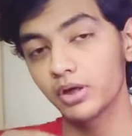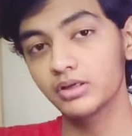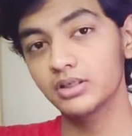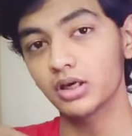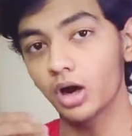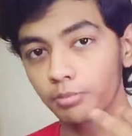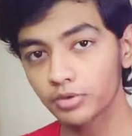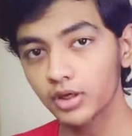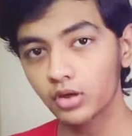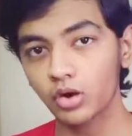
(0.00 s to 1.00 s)
but the
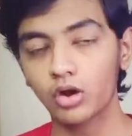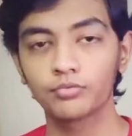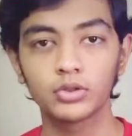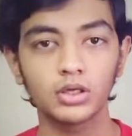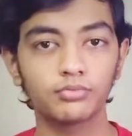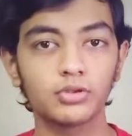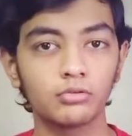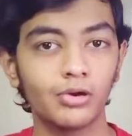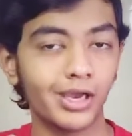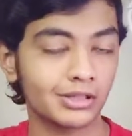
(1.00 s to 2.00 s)
upgrader of the
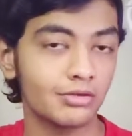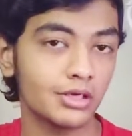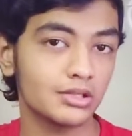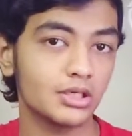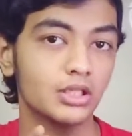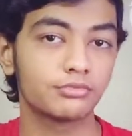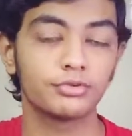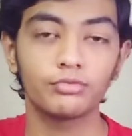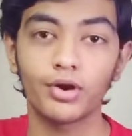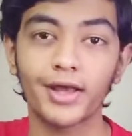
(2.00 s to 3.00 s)
Vivo X70 series,
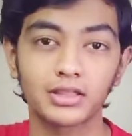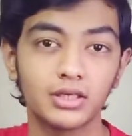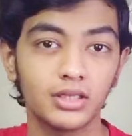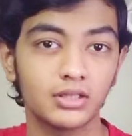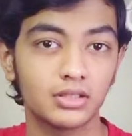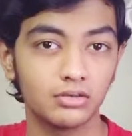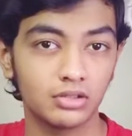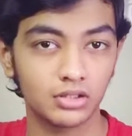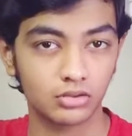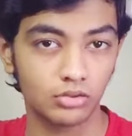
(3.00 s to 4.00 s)
Vivo X80
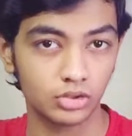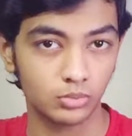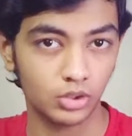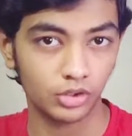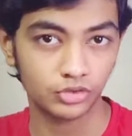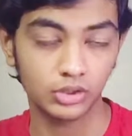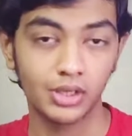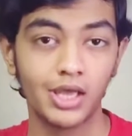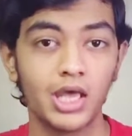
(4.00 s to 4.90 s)
series, is going to be launching.